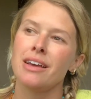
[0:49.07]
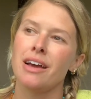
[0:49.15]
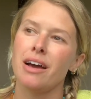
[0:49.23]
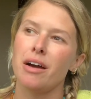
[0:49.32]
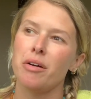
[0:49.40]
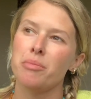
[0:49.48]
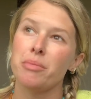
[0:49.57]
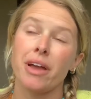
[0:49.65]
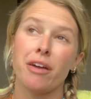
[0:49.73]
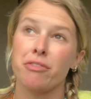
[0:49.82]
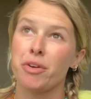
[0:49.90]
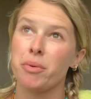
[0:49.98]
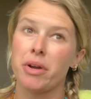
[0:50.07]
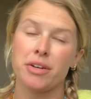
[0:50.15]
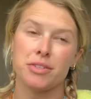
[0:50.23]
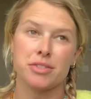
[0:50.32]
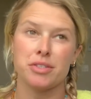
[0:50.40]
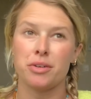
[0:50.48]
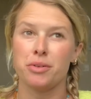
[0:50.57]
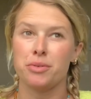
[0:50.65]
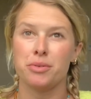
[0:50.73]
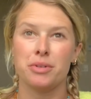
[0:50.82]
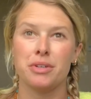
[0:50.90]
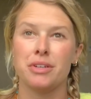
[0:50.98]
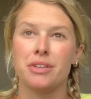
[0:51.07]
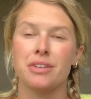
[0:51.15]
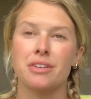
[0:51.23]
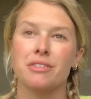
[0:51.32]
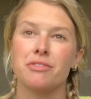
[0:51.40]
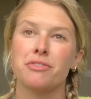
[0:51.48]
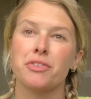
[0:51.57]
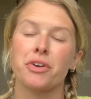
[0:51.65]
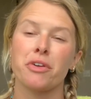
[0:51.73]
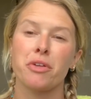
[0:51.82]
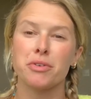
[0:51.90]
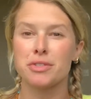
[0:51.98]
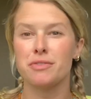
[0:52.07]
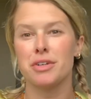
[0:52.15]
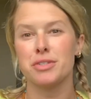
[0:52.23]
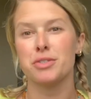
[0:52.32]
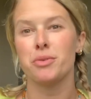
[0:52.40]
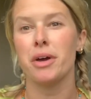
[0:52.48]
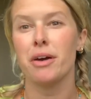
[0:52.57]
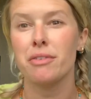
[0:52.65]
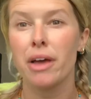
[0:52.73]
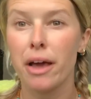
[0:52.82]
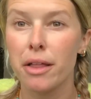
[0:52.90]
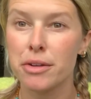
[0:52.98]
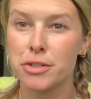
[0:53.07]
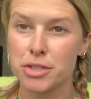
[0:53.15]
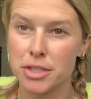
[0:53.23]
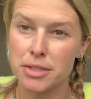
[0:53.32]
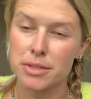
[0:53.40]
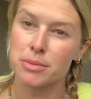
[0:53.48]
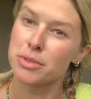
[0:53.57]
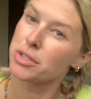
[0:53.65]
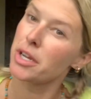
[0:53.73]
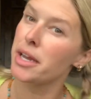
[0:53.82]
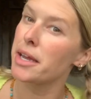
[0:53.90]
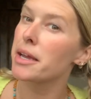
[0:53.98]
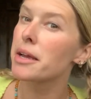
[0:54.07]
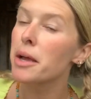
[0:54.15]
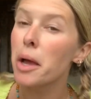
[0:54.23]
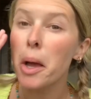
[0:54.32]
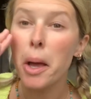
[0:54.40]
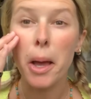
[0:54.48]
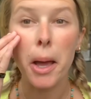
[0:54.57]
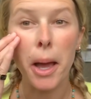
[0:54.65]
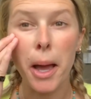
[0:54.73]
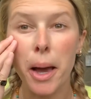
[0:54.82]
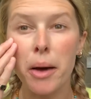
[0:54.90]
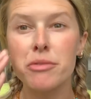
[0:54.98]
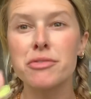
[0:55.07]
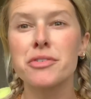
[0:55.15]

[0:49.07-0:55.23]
um, everywhere so for those of us who have allergies, which I have,